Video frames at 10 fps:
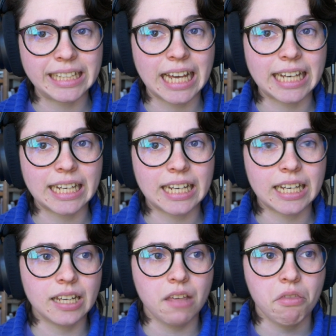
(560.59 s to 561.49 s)
like
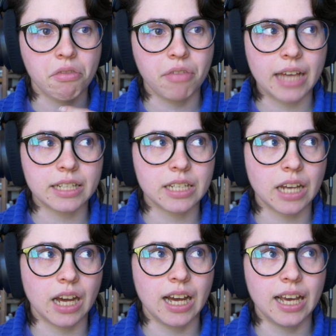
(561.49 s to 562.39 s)
that
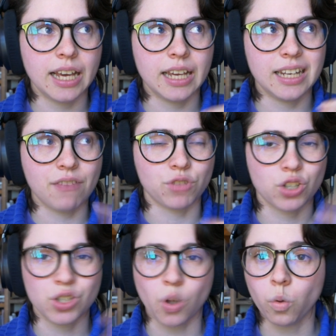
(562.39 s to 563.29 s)
I never
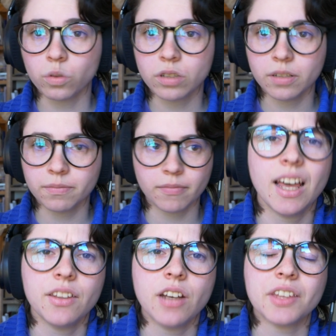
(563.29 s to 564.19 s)
sold.
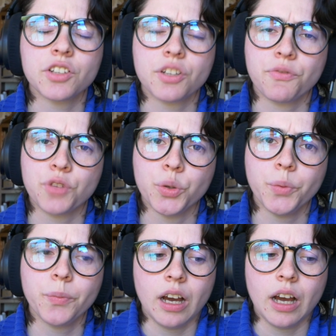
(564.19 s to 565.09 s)
I think there's a
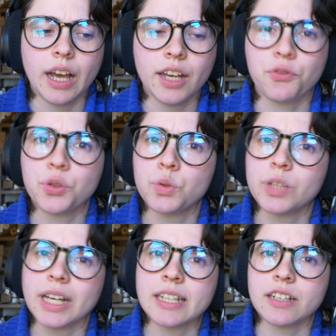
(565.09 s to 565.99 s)
few. I had a few
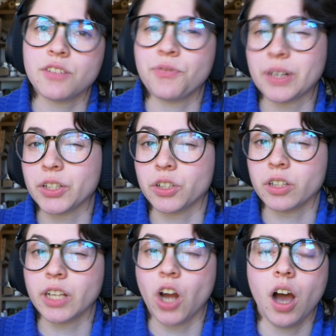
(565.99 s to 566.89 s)
dice sets fairly
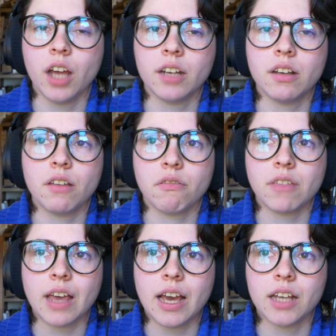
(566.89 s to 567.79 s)
early on
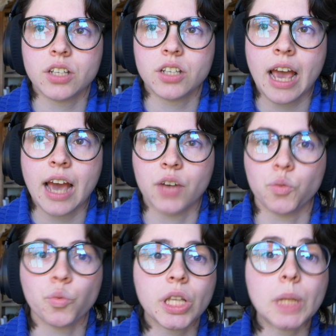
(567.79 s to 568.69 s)
that had
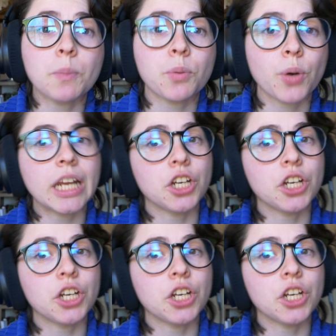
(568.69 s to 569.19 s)
really pretty